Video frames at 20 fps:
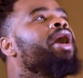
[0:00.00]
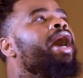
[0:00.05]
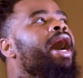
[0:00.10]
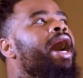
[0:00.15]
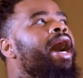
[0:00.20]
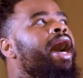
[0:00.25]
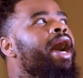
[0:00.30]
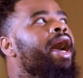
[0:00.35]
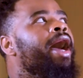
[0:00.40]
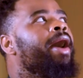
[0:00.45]

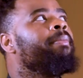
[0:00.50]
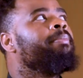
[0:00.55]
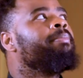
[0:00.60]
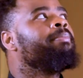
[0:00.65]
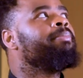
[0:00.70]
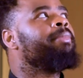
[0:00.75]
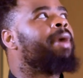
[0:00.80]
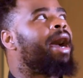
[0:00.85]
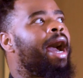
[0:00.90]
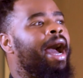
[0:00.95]

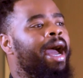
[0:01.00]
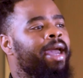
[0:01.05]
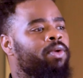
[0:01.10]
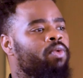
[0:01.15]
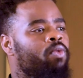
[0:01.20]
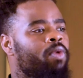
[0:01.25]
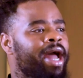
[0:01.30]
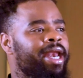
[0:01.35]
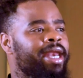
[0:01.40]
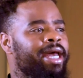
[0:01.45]
I
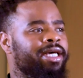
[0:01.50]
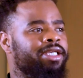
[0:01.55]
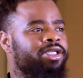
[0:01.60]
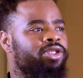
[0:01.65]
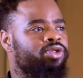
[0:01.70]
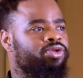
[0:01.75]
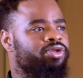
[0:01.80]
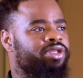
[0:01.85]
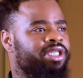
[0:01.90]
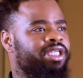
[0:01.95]
want us
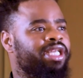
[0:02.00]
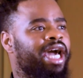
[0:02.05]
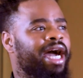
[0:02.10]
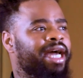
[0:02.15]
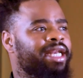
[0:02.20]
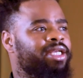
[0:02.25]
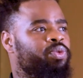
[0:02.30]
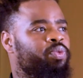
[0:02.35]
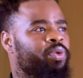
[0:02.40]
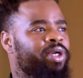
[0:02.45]
to
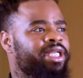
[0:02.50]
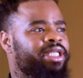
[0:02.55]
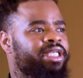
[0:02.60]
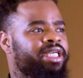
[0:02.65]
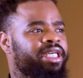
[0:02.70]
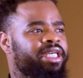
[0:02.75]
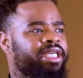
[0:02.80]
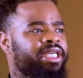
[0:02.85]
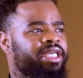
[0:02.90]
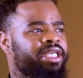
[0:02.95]
start with
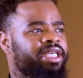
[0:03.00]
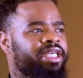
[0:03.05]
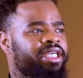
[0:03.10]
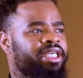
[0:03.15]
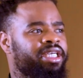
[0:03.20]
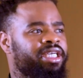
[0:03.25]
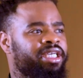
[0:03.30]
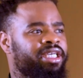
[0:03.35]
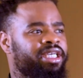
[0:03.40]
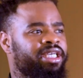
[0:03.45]

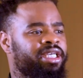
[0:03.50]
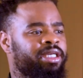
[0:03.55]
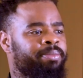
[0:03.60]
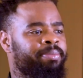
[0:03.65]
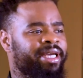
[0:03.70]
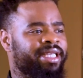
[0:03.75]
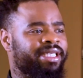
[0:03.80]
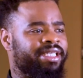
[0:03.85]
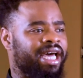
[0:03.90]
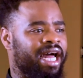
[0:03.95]

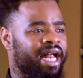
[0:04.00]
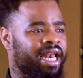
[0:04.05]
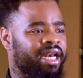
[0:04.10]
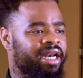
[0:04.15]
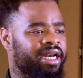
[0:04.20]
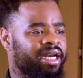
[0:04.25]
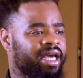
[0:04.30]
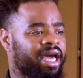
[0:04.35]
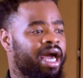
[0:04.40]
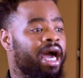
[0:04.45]
mental
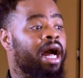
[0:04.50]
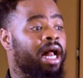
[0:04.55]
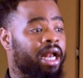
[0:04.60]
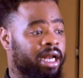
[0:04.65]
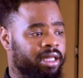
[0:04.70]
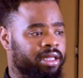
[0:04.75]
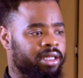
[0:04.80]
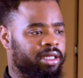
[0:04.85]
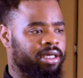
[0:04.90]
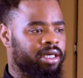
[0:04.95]

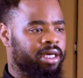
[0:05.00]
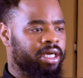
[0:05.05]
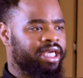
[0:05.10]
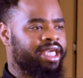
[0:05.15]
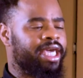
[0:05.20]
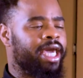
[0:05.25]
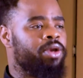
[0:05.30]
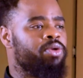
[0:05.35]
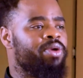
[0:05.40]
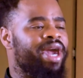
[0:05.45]
health.
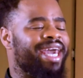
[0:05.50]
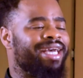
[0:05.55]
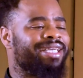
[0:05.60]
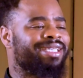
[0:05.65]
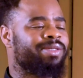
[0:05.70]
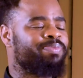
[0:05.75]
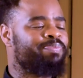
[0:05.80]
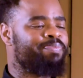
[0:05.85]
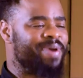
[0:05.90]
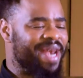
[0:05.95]
Can you
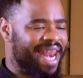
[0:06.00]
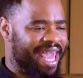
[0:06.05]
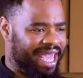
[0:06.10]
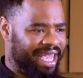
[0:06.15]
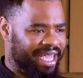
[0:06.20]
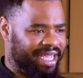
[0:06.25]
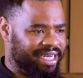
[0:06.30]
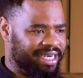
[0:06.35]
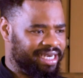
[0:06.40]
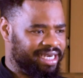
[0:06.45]

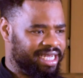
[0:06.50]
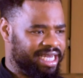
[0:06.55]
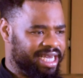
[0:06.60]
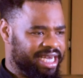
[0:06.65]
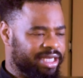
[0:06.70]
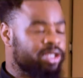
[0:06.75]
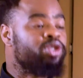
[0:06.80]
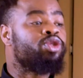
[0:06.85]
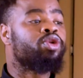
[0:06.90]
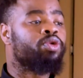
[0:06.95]
explain
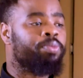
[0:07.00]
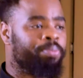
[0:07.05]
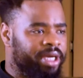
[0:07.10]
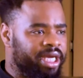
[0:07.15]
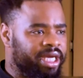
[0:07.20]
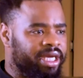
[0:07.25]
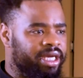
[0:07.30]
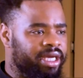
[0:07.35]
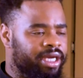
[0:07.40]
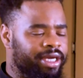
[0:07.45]
to
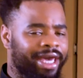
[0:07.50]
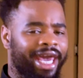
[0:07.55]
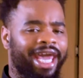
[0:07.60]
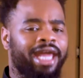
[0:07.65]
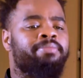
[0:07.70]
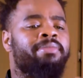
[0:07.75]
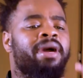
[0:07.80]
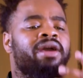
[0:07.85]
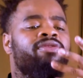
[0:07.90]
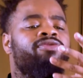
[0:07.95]
me and
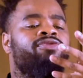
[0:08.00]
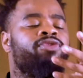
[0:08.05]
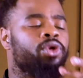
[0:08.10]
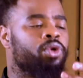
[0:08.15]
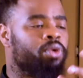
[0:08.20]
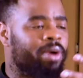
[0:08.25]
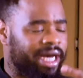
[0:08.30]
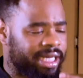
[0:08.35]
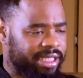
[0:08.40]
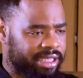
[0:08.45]
my
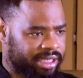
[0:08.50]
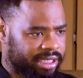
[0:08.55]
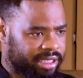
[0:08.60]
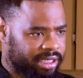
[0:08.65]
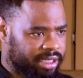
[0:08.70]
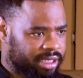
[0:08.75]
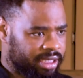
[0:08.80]
viewers